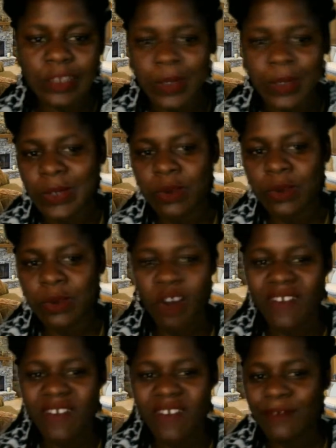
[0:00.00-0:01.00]
recovered from
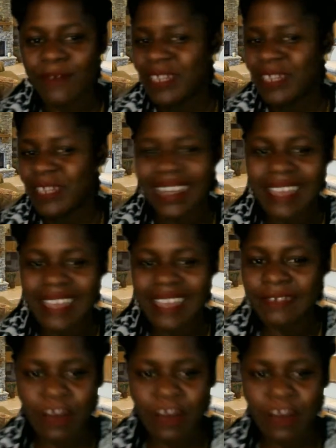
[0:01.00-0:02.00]
the Alliance
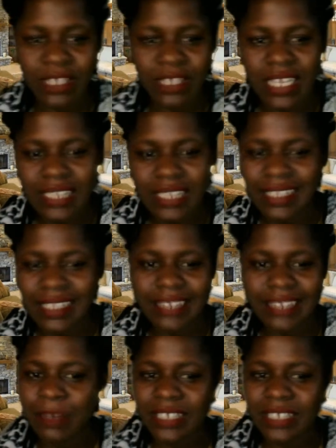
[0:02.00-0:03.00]
family, the late
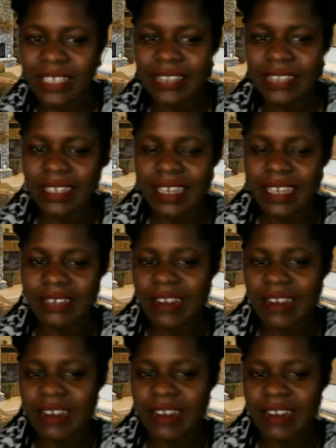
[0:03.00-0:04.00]
Abacha's and General
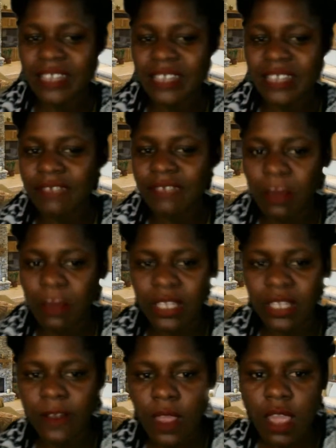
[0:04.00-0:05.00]
Abacha's family.
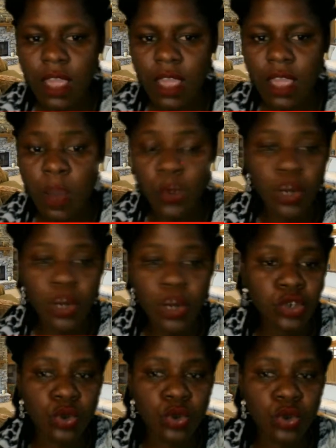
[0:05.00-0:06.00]
We don't want to go
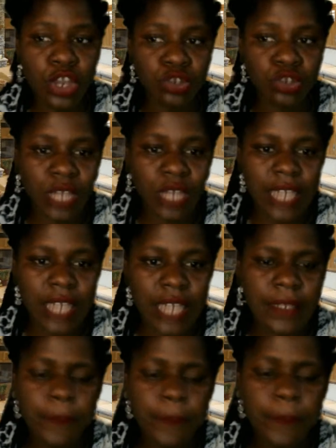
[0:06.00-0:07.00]
into that. The
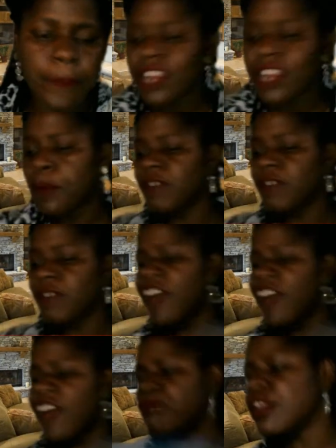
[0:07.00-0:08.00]
3.5
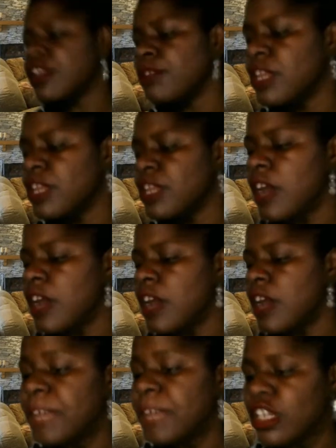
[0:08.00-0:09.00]

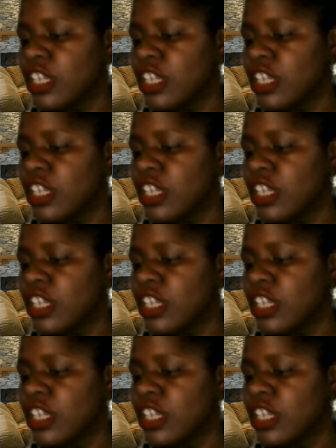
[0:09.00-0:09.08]
billion,